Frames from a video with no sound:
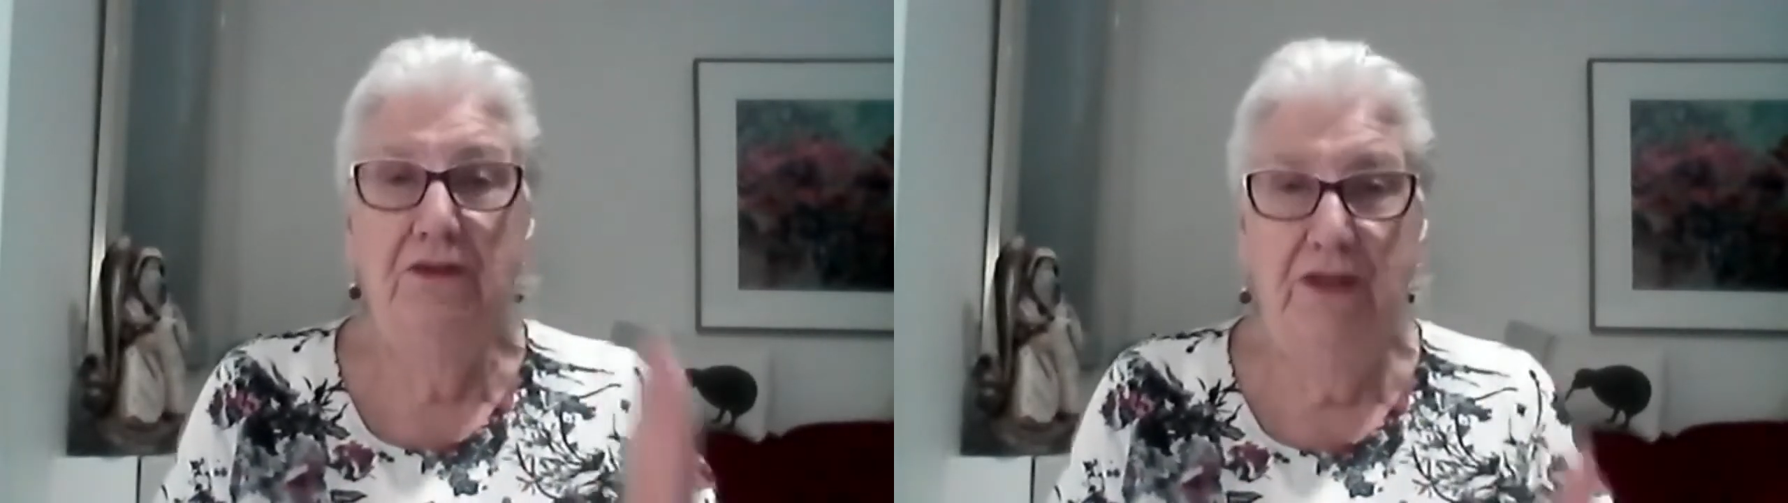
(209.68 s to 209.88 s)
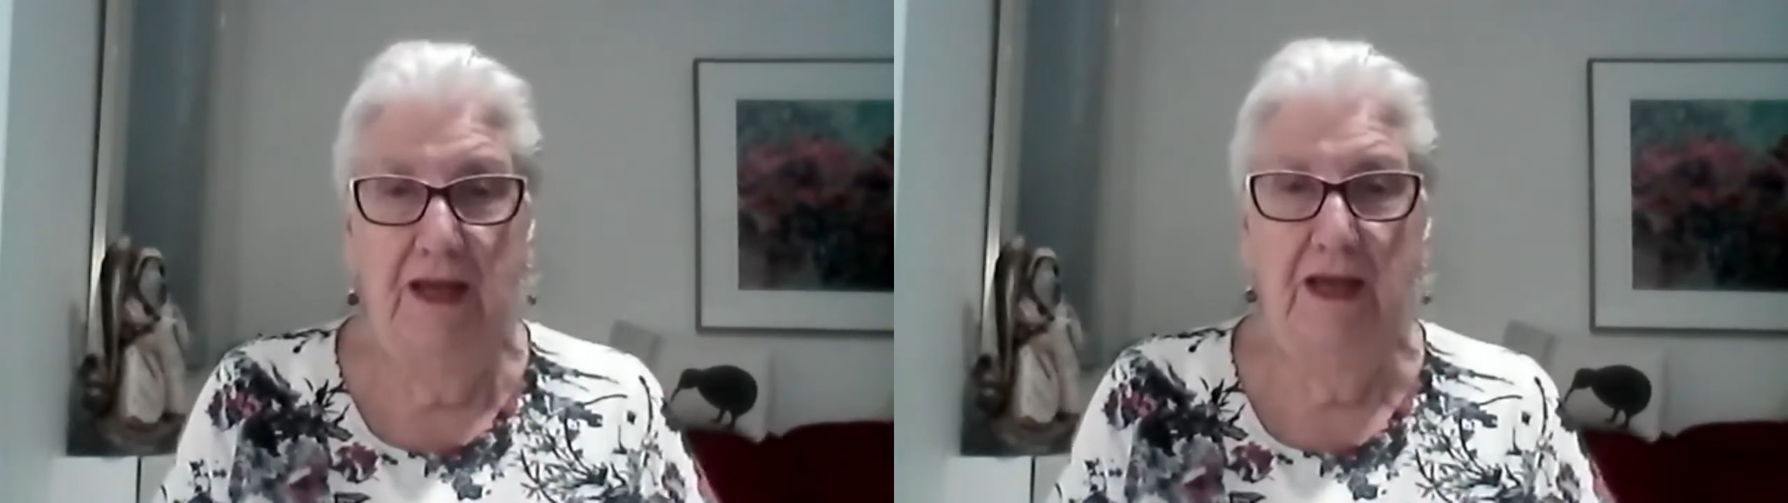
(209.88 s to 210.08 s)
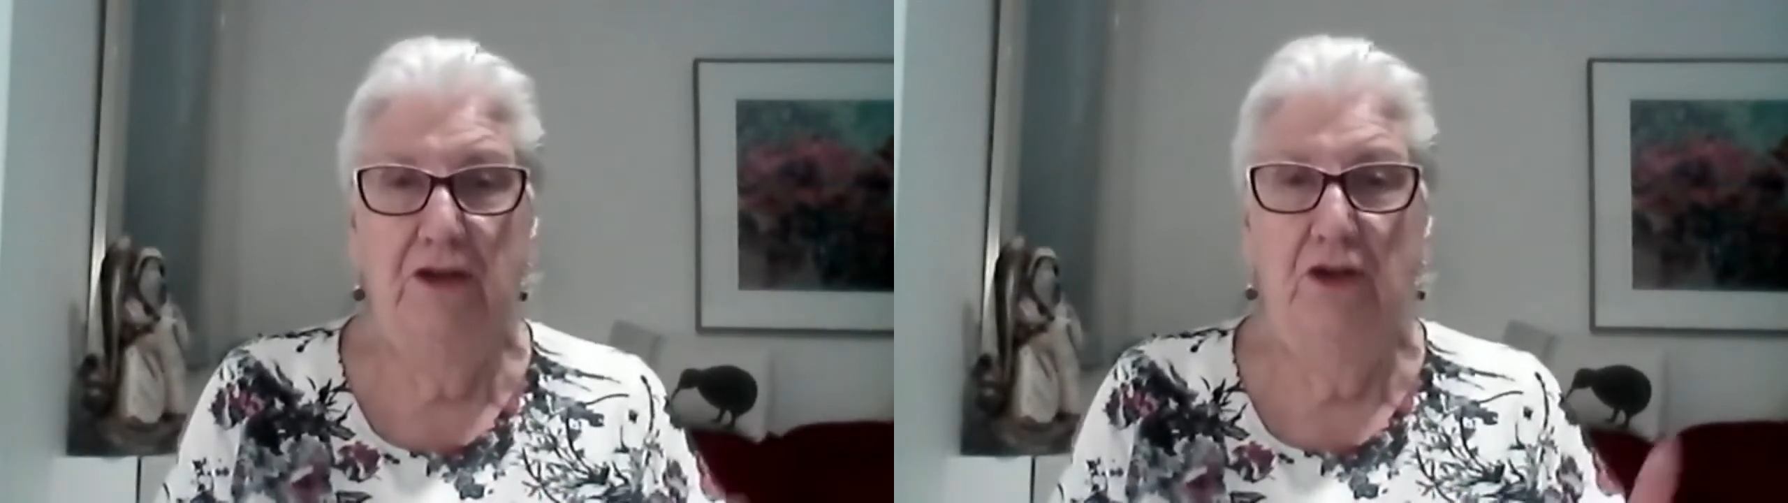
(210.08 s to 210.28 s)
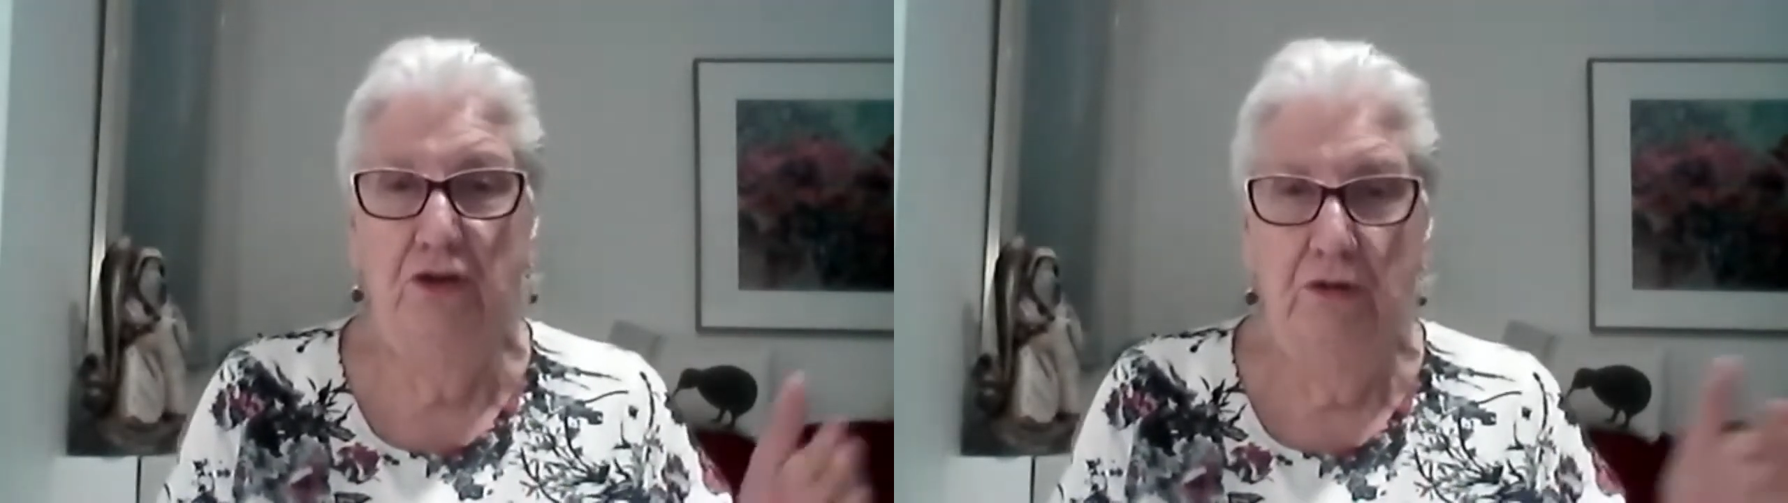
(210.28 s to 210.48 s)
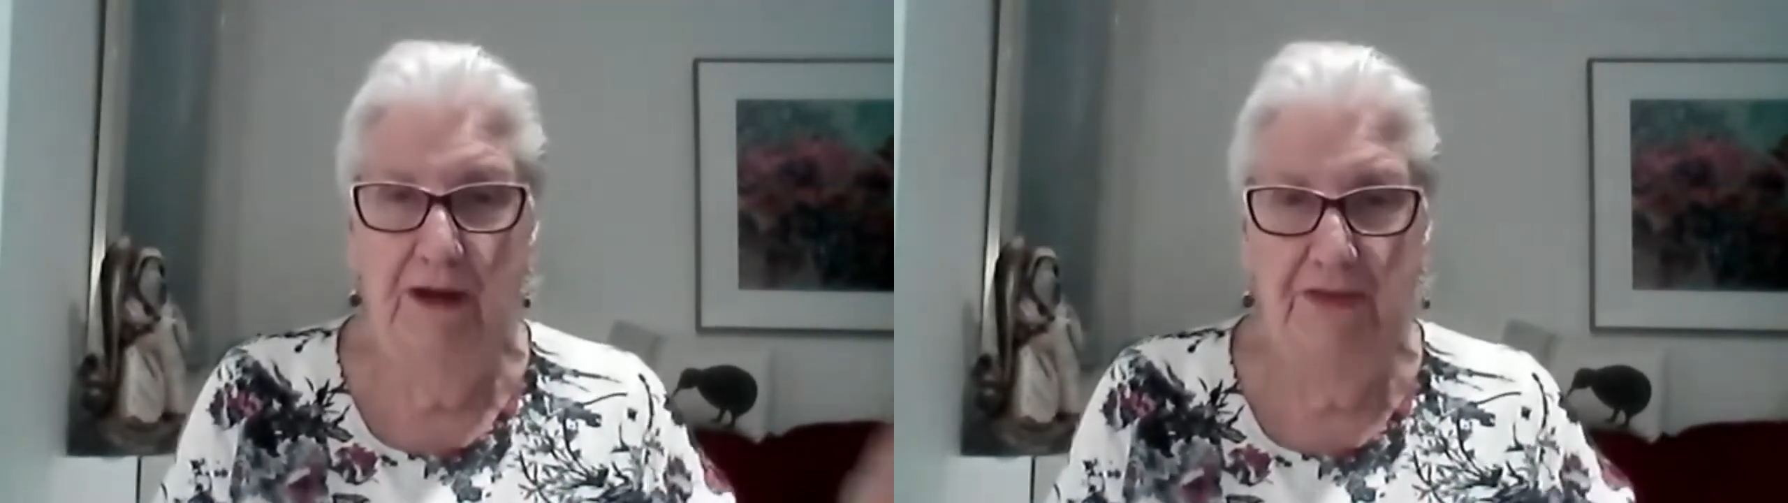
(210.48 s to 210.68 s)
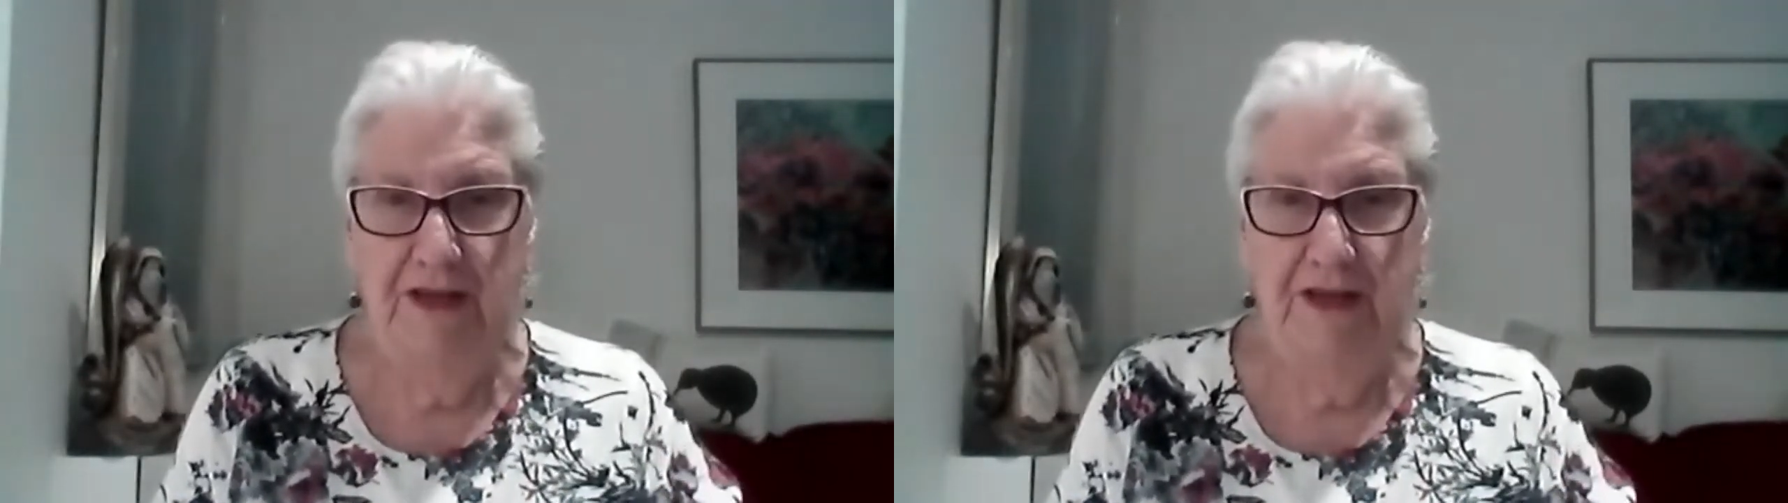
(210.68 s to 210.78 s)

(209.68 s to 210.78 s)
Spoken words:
then you are